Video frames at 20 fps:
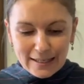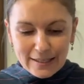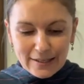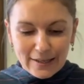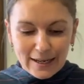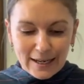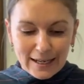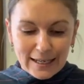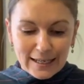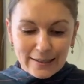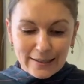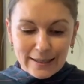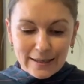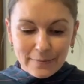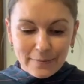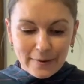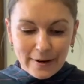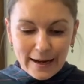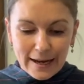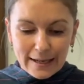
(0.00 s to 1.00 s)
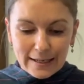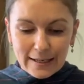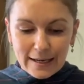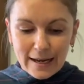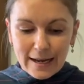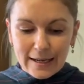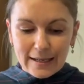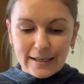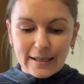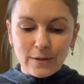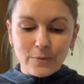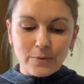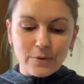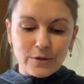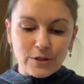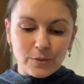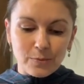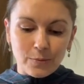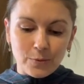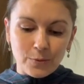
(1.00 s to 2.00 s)
So Kahlil Gibran, he
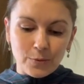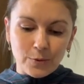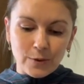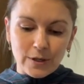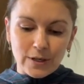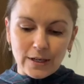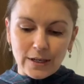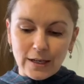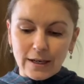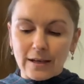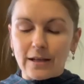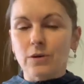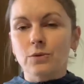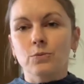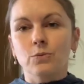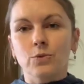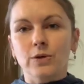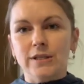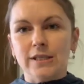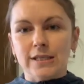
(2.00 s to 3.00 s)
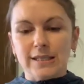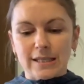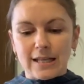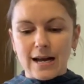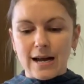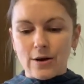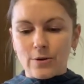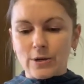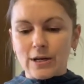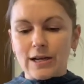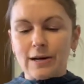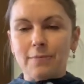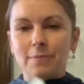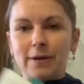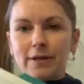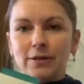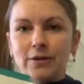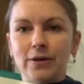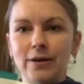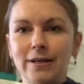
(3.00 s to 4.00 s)
was born in what is now
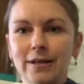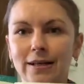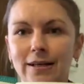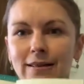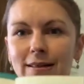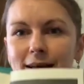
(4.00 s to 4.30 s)
Lebanon,